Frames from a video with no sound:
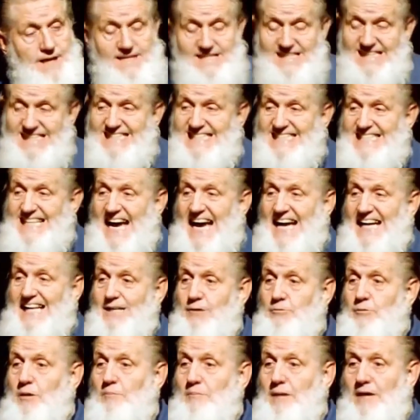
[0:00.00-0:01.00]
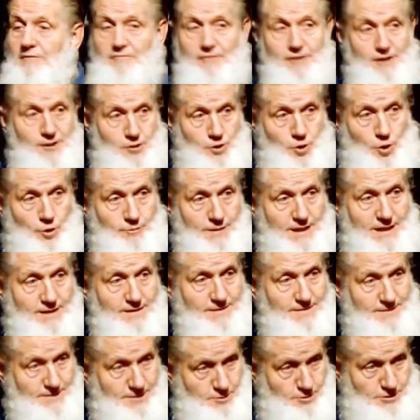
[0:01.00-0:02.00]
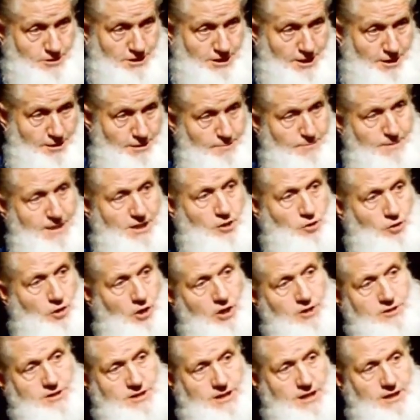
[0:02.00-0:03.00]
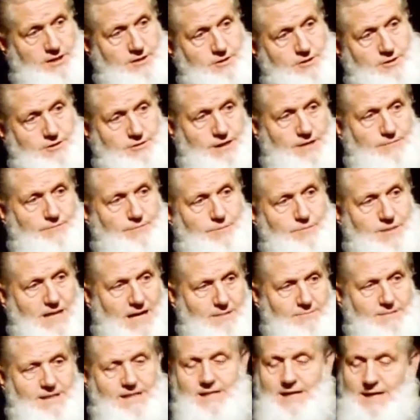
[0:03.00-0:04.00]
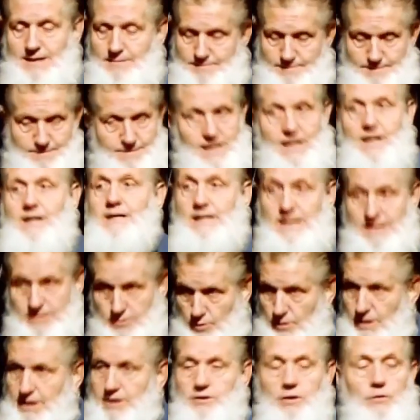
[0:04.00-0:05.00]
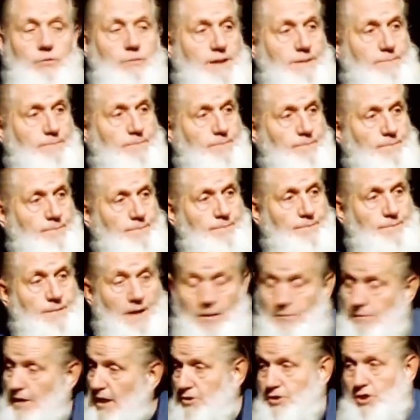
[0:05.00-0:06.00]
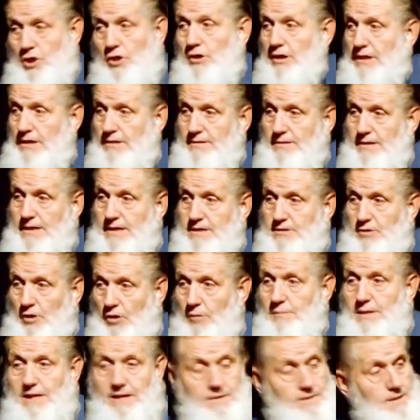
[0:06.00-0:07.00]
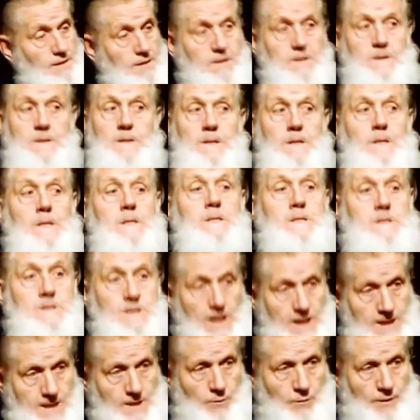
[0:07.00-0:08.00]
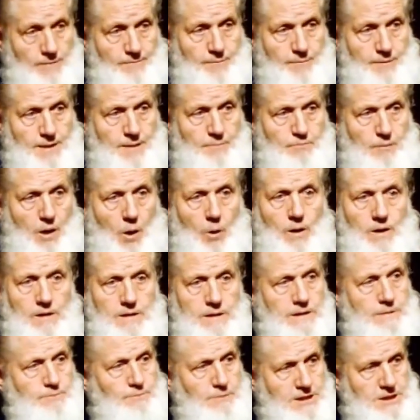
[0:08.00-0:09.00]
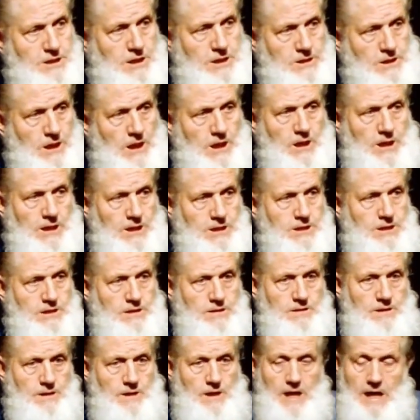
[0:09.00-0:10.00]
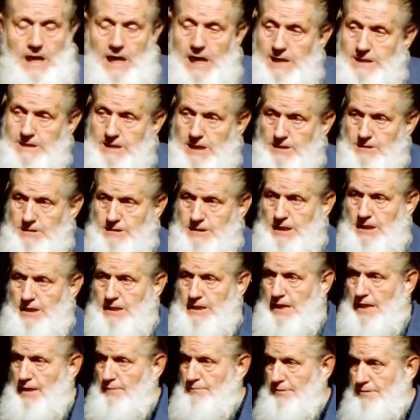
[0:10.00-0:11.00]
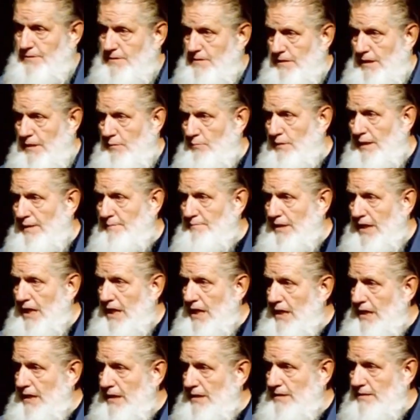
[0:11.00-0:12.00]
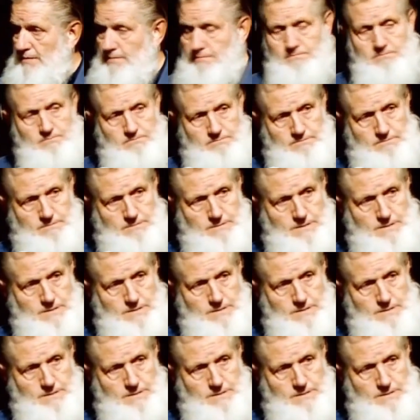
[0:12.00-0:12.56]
That's exactly what my friend told me. He used to carry a big cross down the street down the town. Yeah, That's what he told me. I'm not joking. He told me, stay away from them boy. They're a bunch of terrorists, hijackers, kidnappers. They don't believe in God.